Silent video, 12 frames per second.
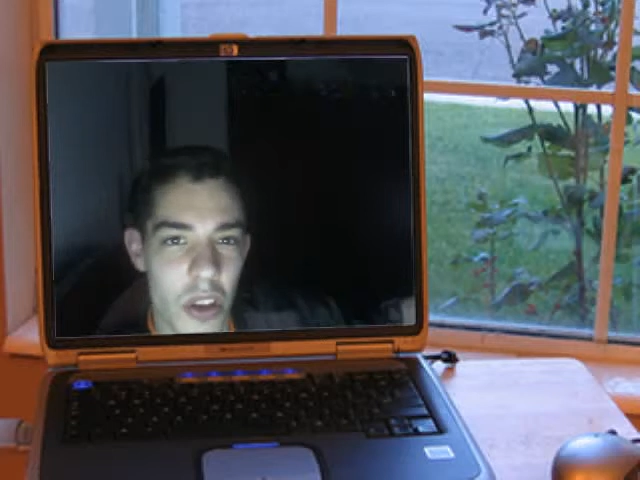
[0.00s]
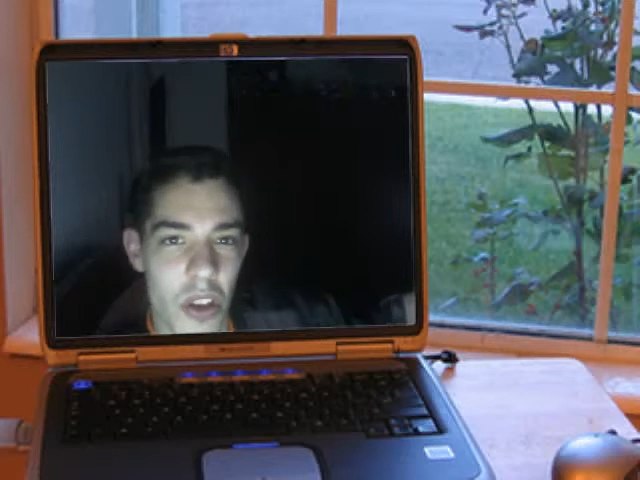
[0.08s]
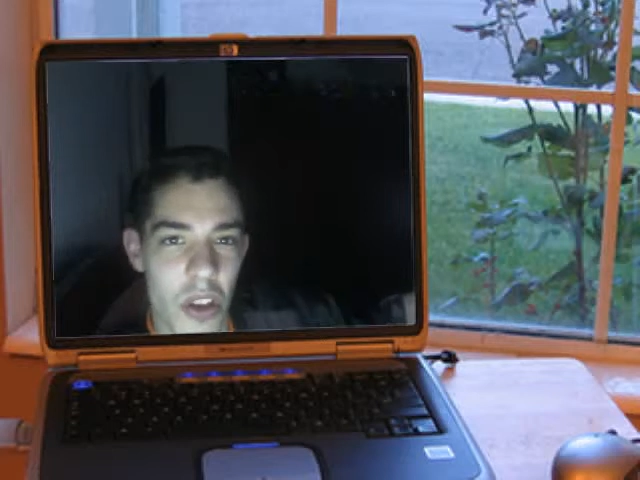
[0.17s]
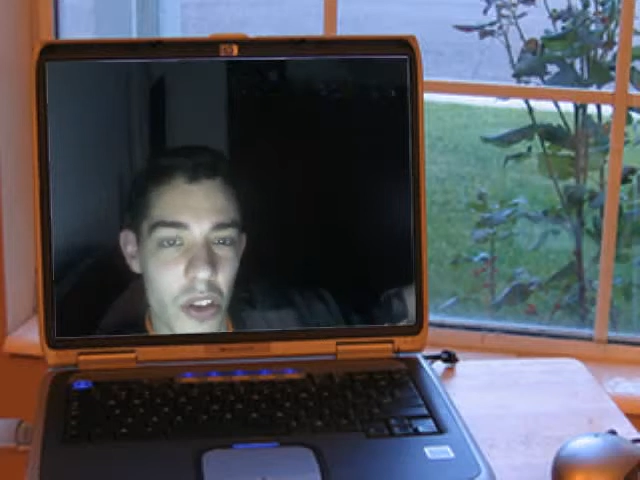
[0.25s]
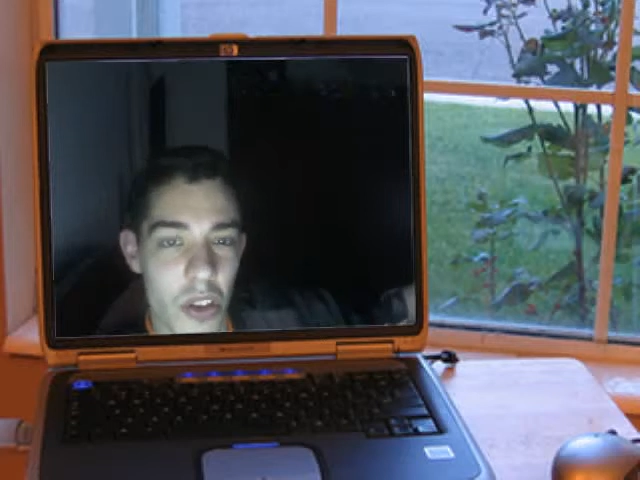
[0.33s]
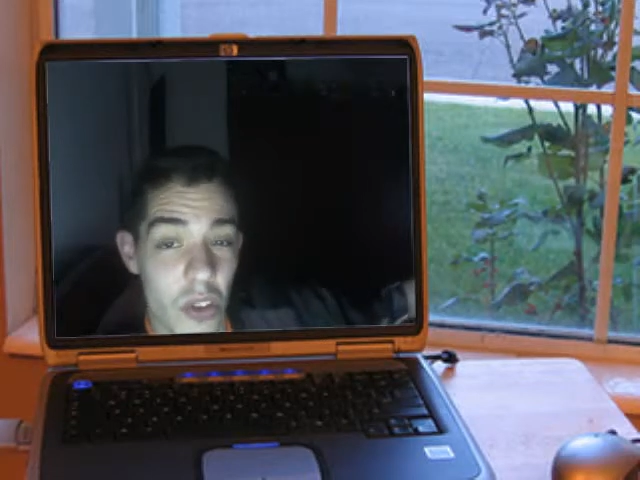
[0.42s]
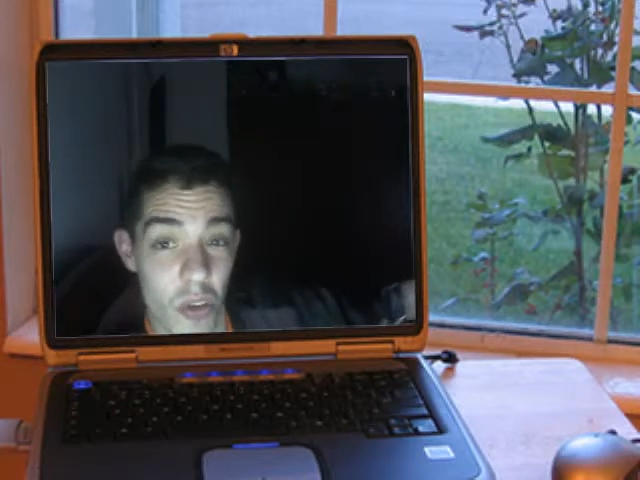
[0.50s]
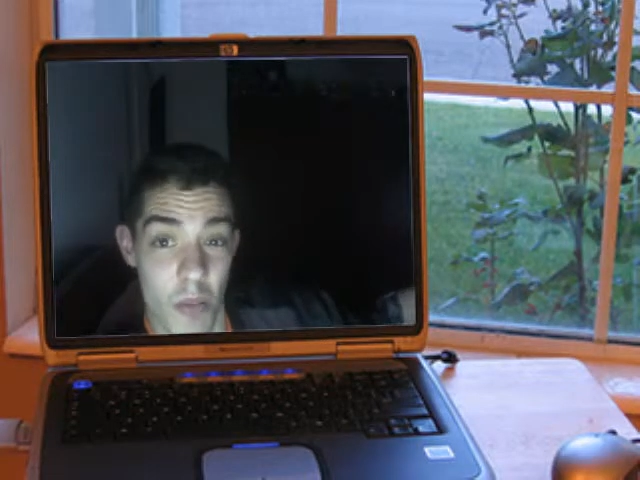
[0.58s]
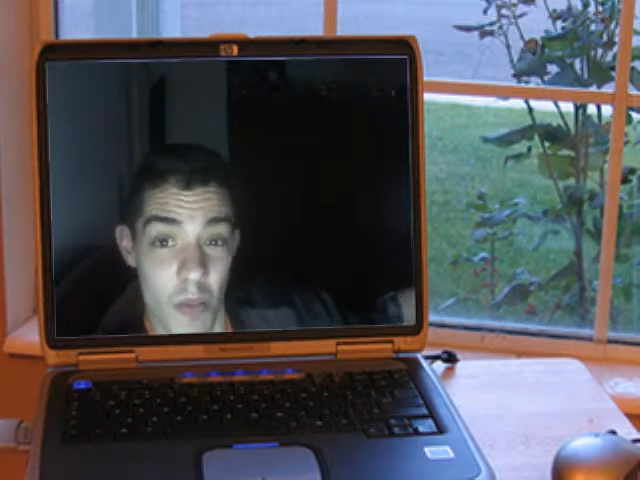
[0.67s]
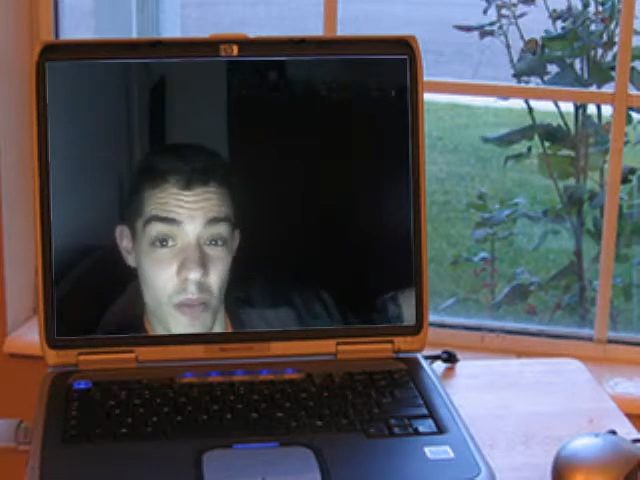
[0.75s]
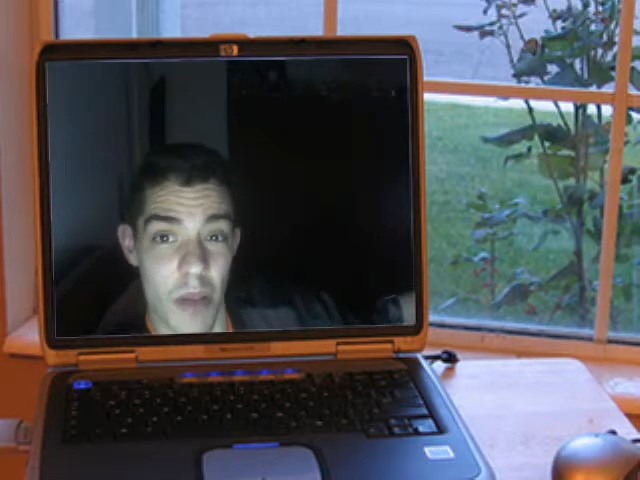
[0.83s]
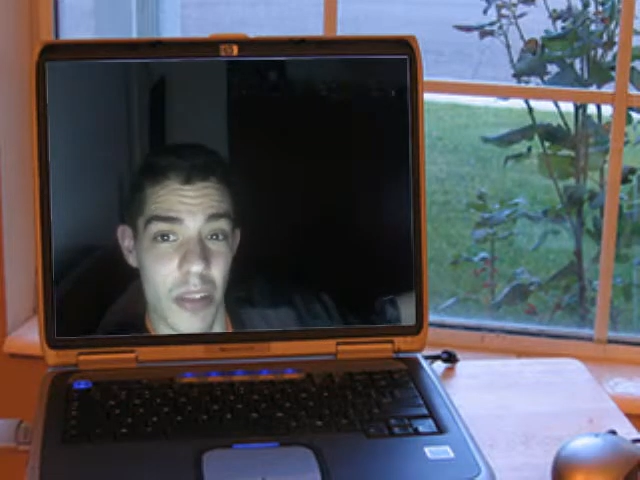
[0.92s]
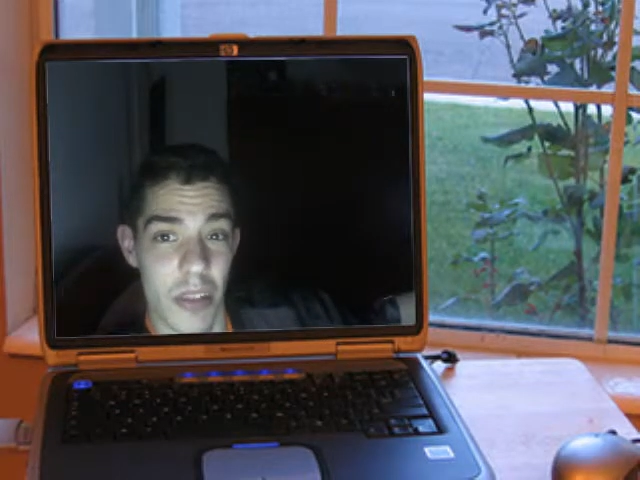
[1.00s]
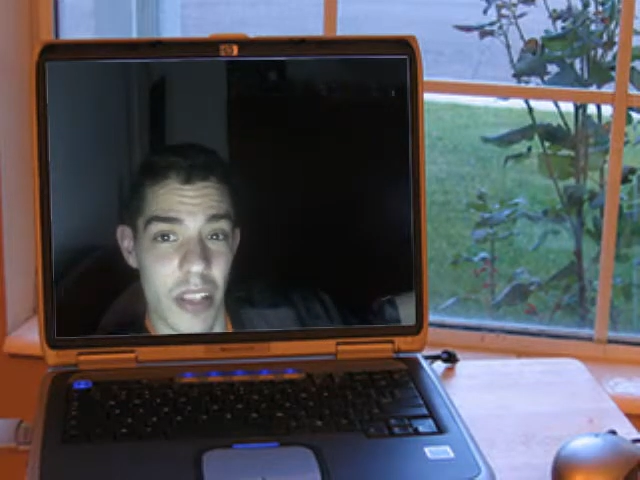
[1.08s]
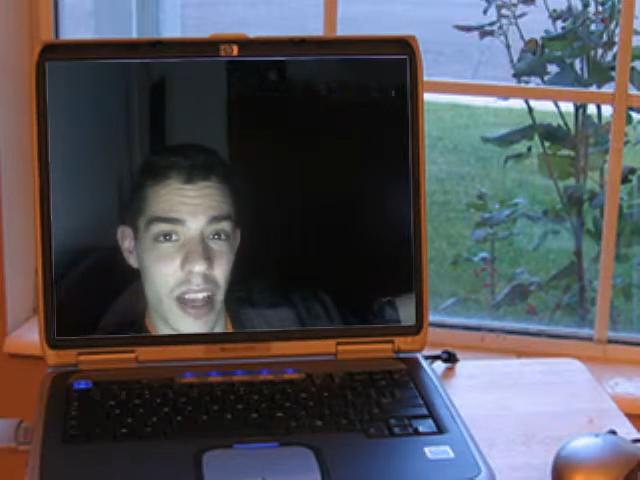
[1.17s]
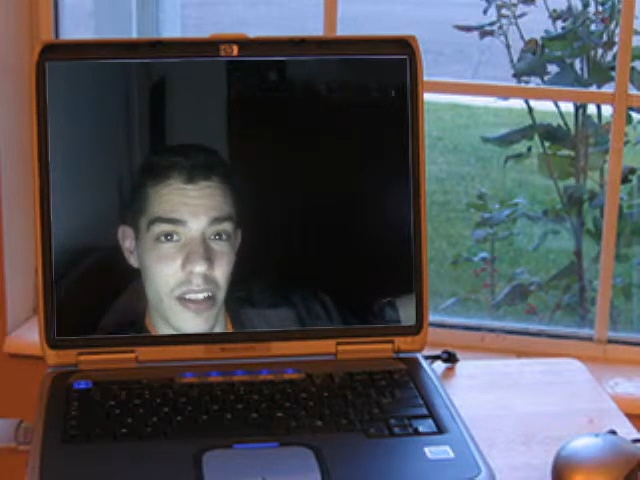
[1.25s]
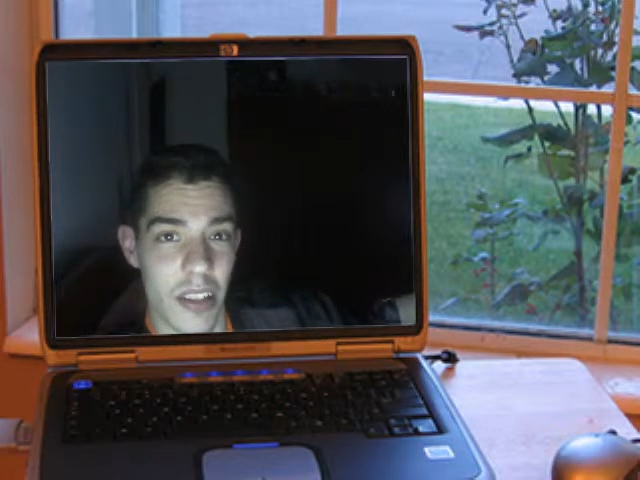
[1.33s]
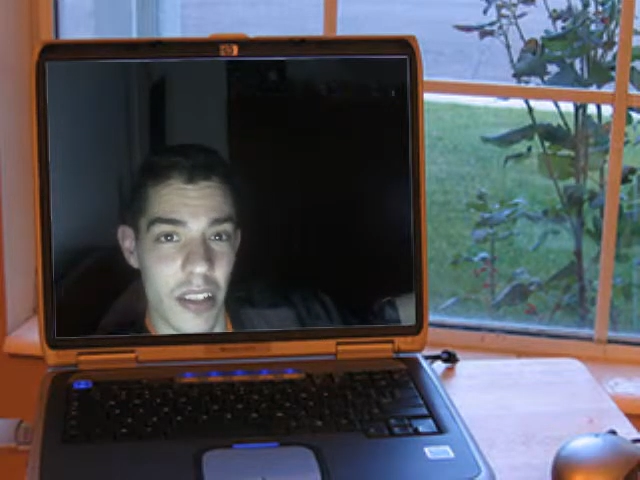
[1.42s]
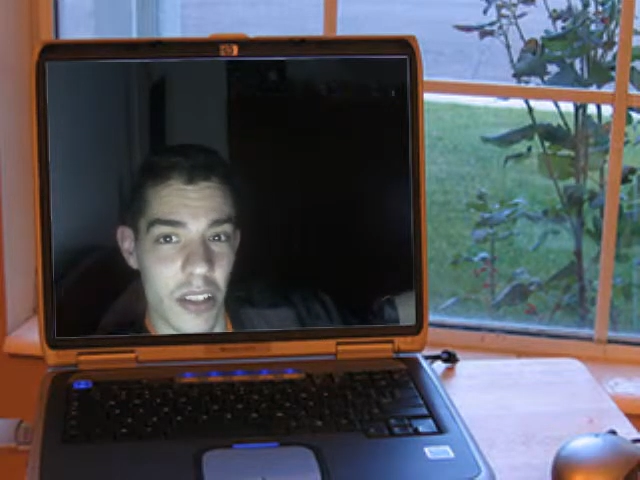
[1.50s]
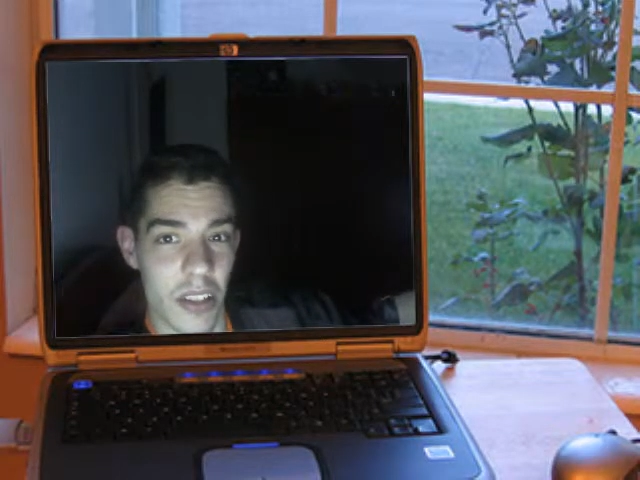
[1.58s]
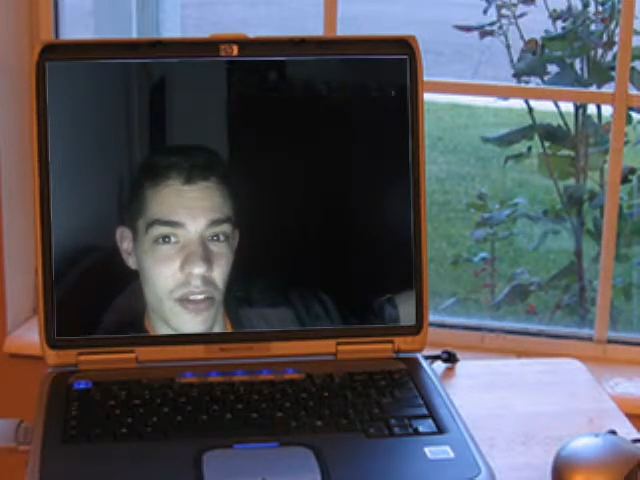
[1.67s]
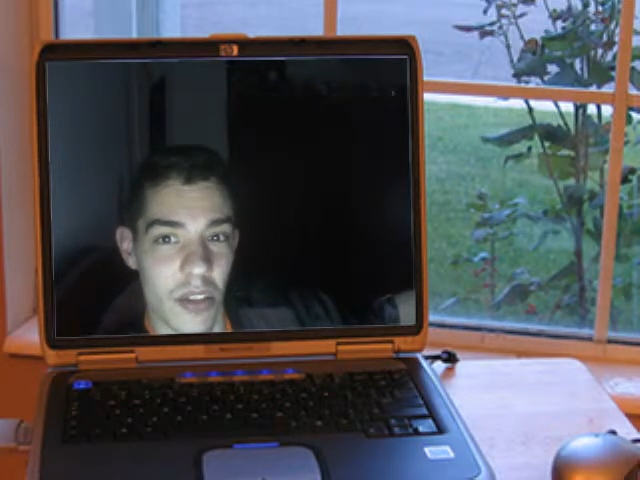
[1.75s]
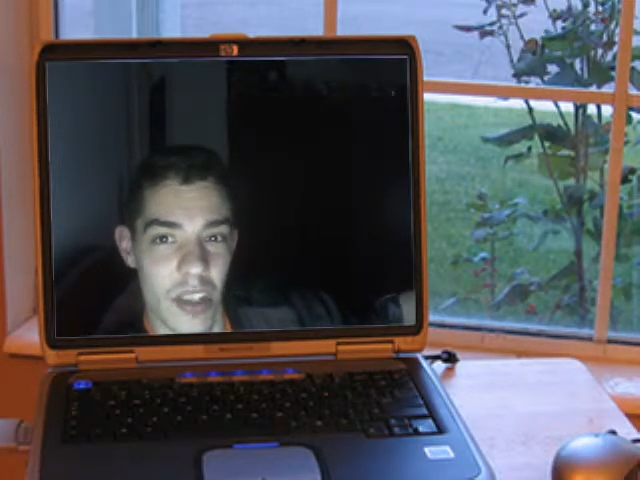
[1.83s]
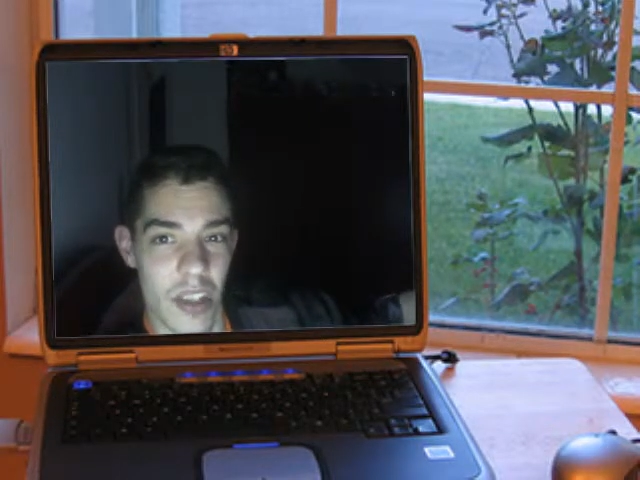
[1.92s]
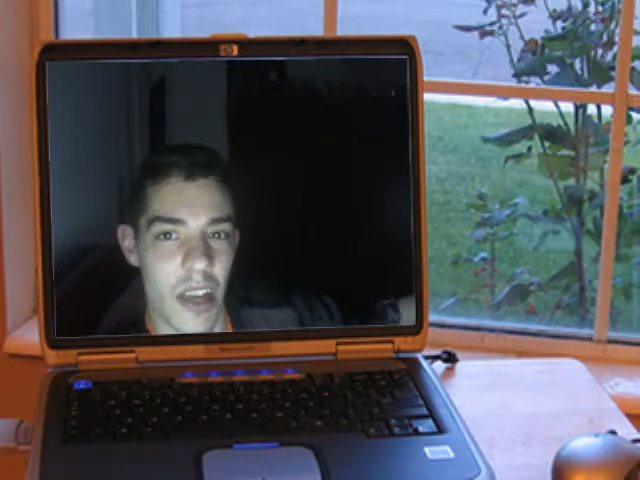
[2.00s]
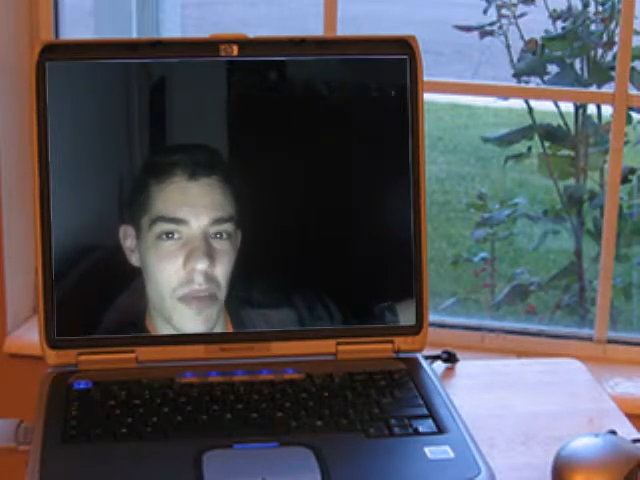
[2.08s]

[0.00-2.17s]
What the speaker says: your mum and dad looking at me